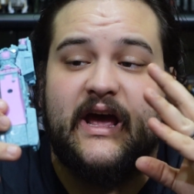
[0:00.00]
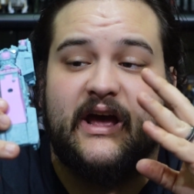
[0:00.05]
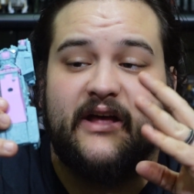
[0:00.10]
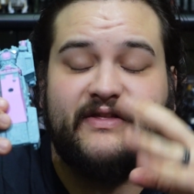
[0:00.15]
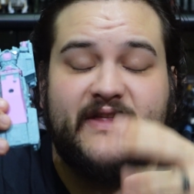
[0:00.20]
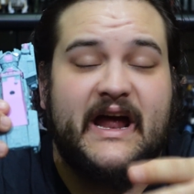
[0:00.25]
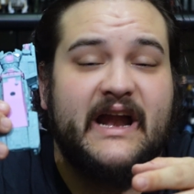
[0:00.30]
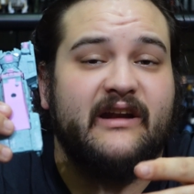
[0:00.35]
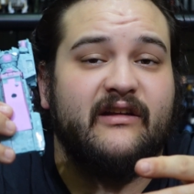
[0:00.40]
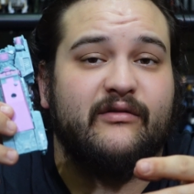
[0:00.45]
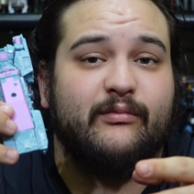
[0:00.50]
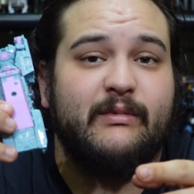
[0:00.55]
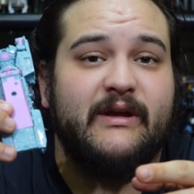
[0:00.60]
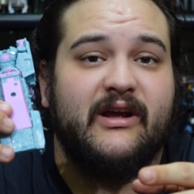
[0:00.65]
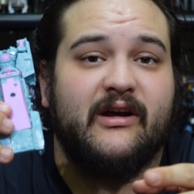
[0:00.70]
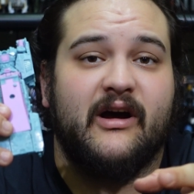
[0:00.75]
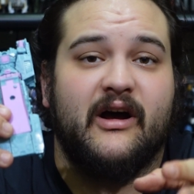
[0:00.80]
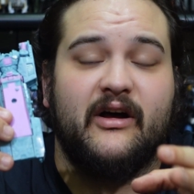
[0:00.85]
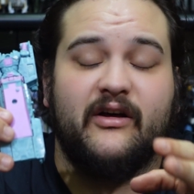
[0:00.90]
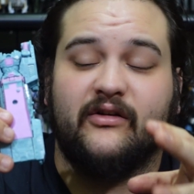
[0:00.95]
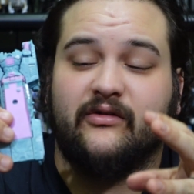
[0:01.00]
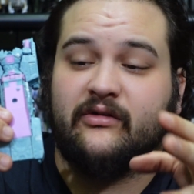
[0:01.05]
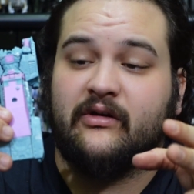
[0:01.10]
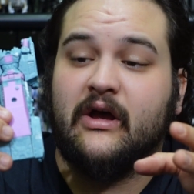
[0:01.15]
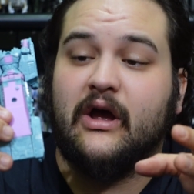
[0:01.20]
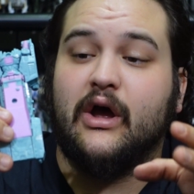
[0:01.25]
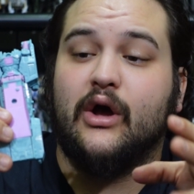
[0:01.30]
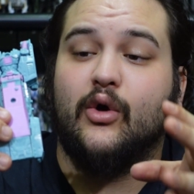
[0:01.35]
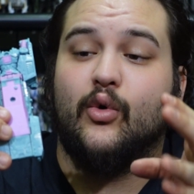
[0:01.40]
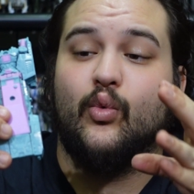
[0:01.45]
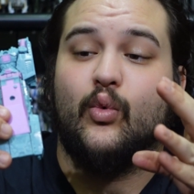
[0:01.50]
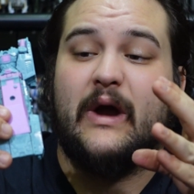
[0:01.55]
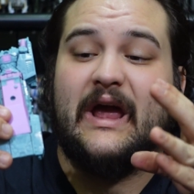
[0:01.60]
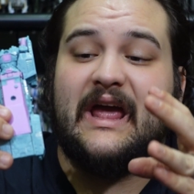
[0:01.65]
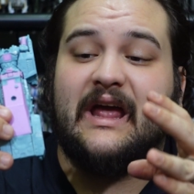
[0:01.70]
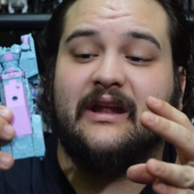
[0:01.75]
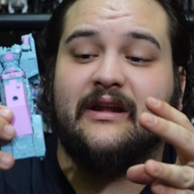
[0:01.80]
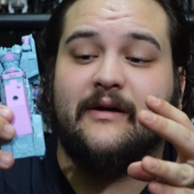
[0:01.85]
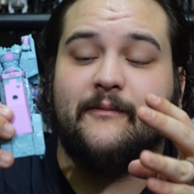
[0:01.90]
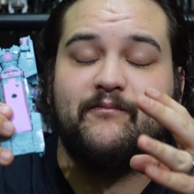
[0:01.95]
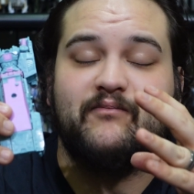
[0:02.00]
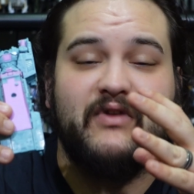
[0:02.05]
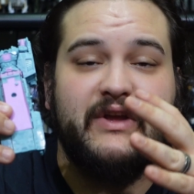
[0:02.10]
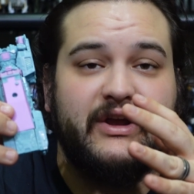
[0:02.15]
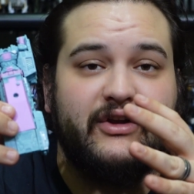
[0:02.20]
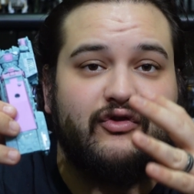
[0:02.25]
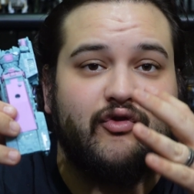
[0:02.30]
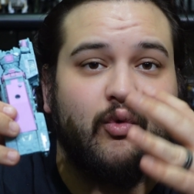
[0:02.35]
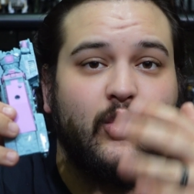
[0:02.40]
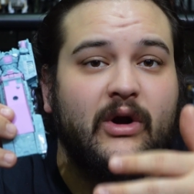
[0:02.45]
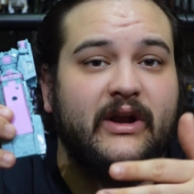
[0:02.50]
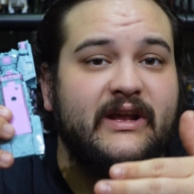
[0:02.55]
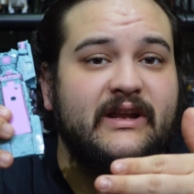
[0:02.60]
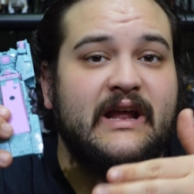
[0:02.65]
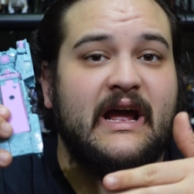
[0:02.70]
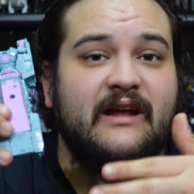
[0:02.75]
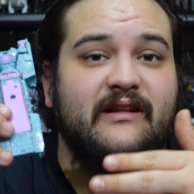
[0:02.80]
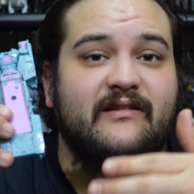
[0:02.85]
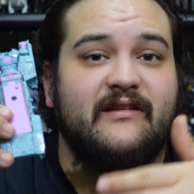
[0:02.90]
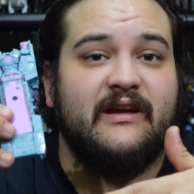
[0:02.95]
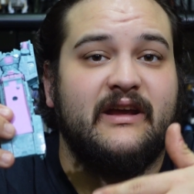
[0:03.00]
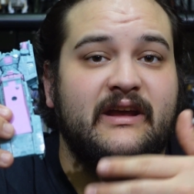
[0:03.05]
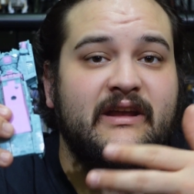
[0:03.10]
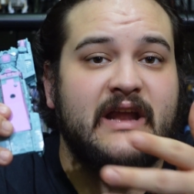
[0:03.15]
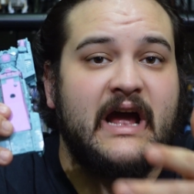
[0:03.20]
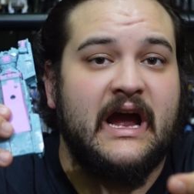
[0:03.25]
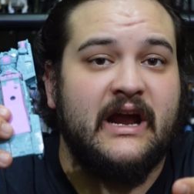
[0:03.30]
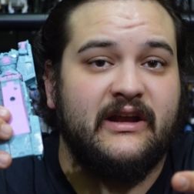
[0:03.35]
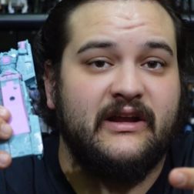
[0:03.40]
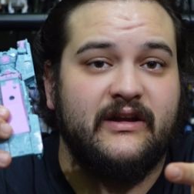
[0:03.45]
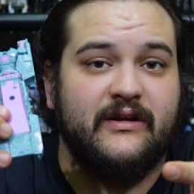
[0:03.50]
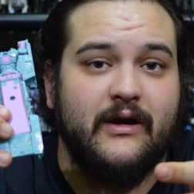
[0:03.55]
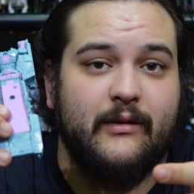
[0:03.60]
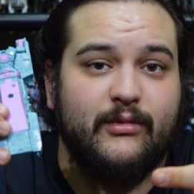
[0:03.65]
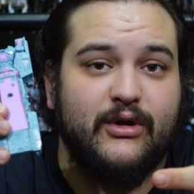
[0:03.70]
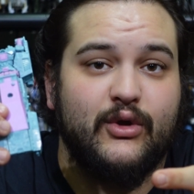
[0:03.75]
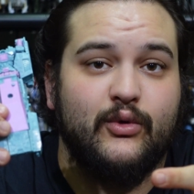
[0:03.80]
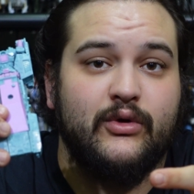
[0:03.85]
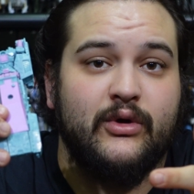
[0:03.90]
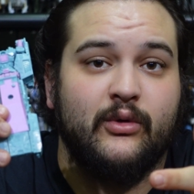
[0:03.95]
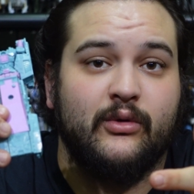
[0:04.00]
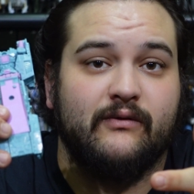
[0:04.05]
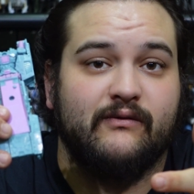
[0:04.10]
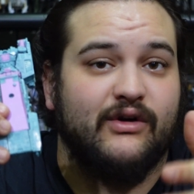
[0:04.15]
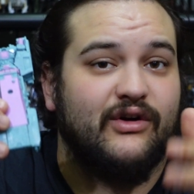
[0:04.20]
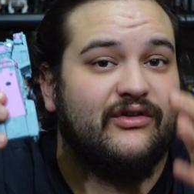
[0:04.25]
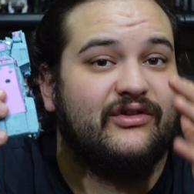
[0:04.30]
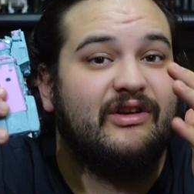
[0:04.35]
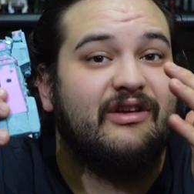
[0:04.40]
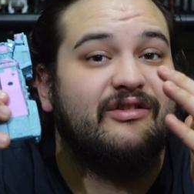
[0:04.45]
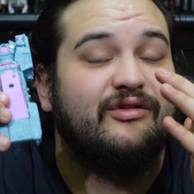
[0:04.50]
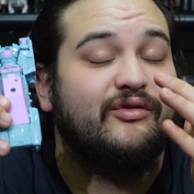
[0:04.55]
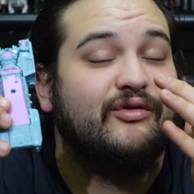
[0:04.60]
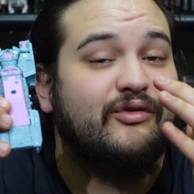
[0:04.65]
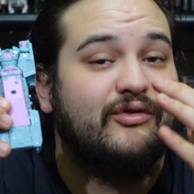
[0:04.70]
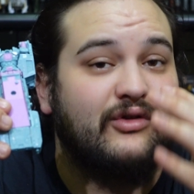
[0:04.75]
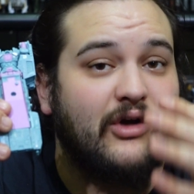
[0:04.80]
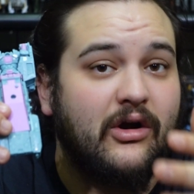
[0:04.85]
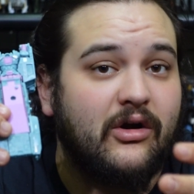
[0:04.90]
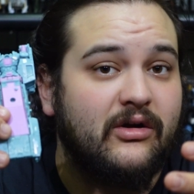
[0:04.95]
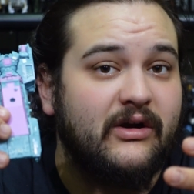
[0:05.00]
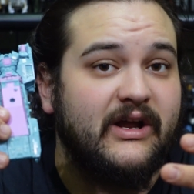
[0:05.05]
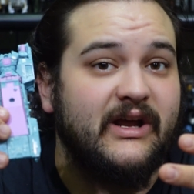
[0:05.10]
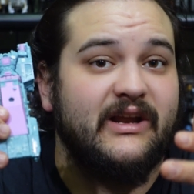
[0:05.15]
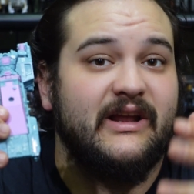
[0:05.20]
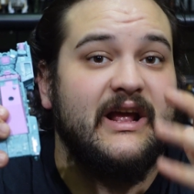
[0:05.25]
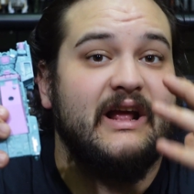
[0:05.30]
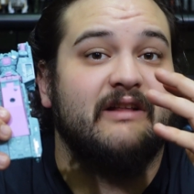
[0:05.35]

and that is because when the 2019 IDW universe started,